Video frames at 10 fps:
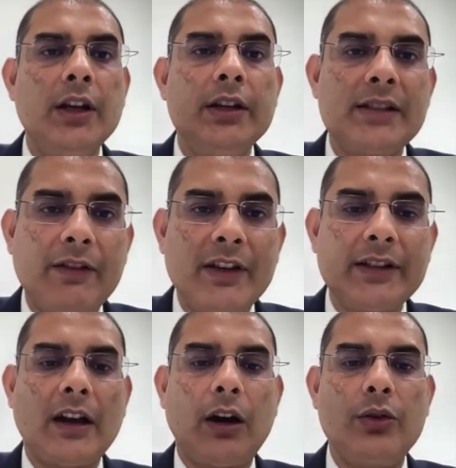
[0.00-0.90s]
savings
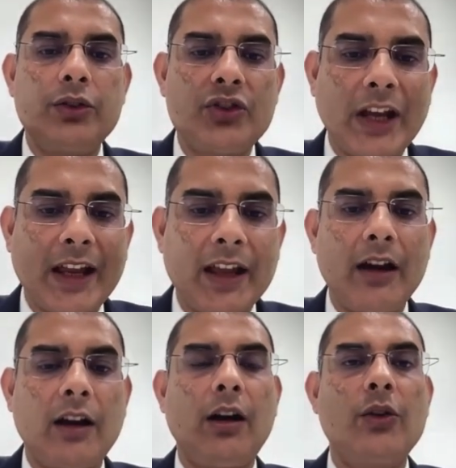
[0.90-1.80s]
accounts, checking
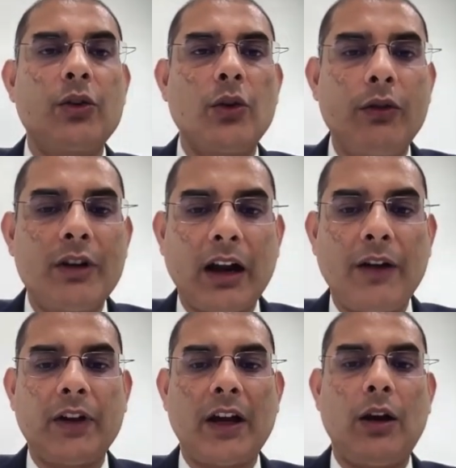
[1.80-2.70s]
account,
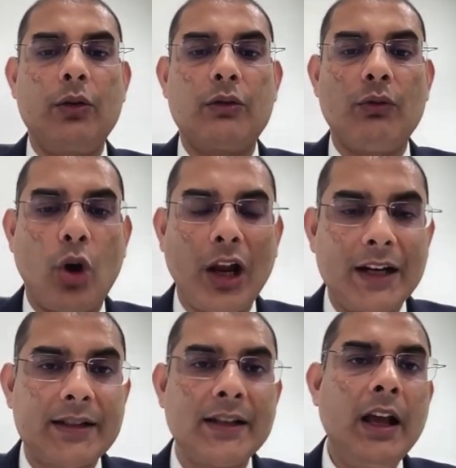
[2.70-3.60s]
overdraft account,
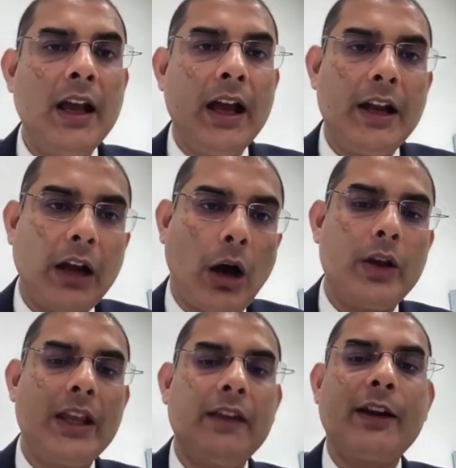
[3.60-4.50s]
wallets, and now
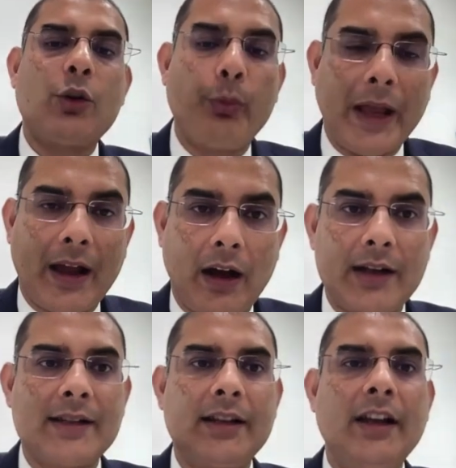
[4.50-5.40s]
even RuPay
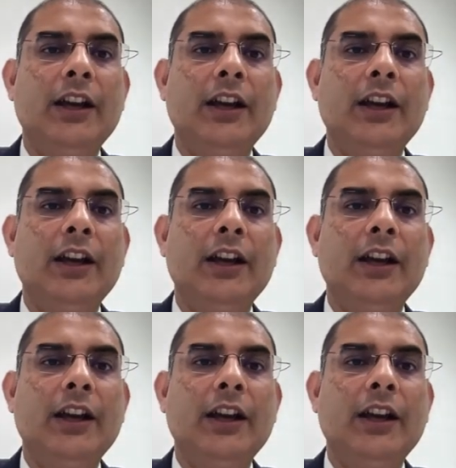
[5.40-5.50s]
cards.